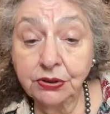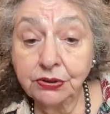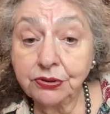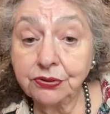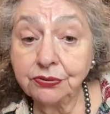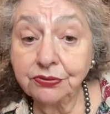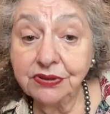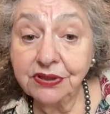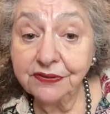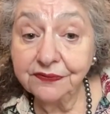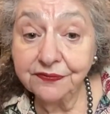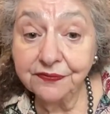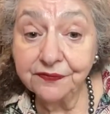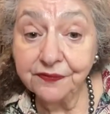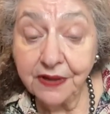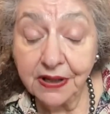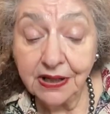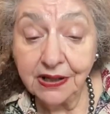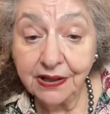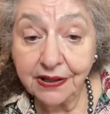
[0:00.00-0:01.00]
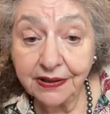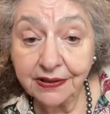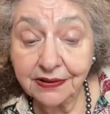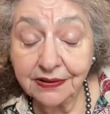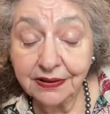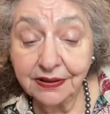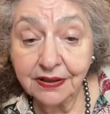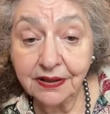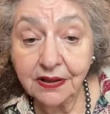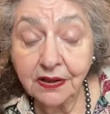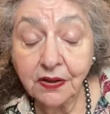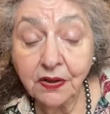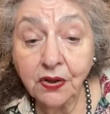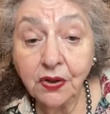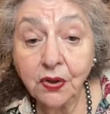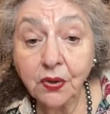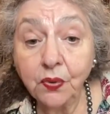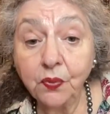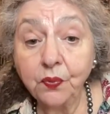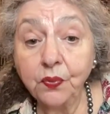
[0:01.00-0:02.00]
to define
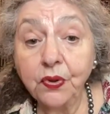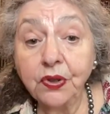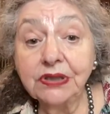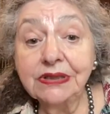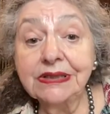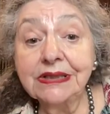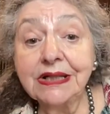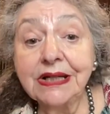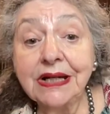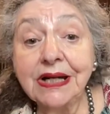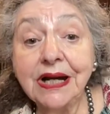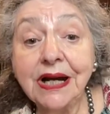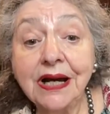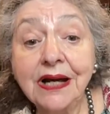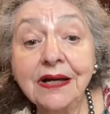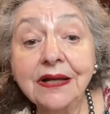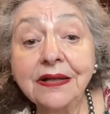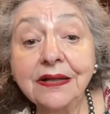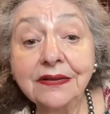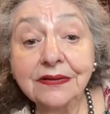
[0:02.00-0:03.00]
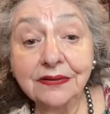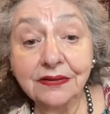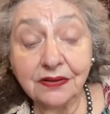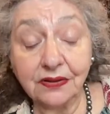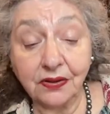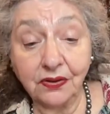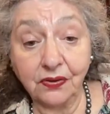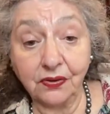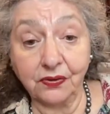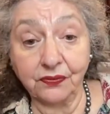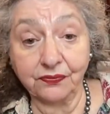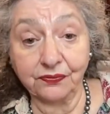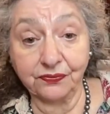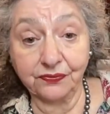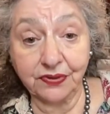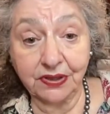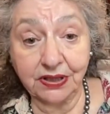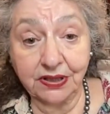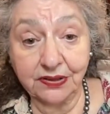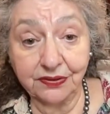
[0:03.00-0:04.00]
what kind of
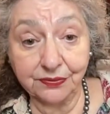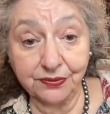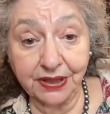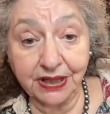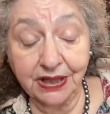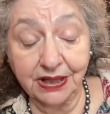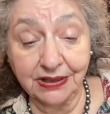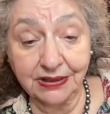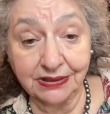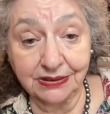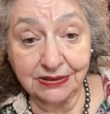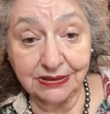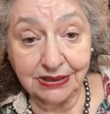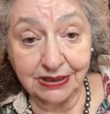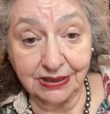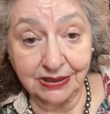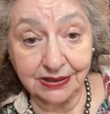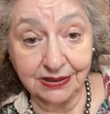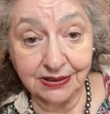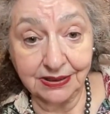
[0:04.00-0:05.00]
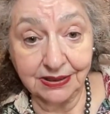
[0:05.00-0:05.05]
reality